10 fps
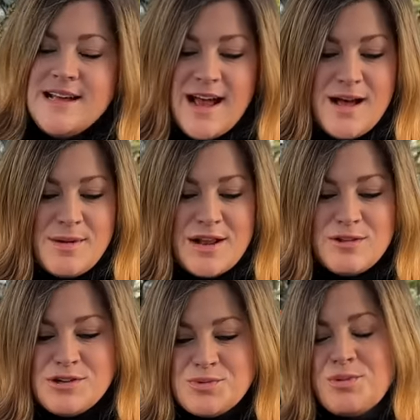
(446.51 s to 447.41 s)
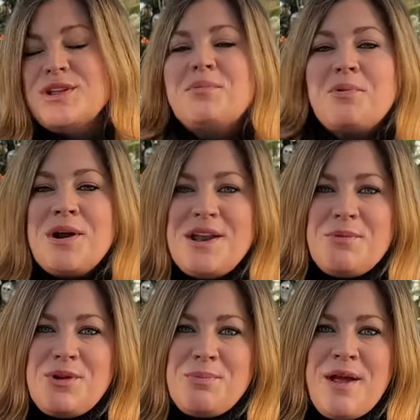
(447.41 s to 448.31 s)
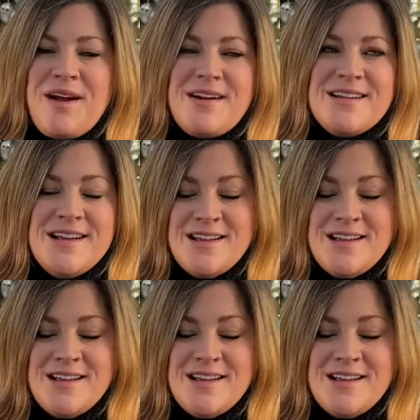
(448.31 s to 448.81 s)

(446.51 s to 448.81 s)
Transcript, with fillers: and it looks really pretty when you pair it.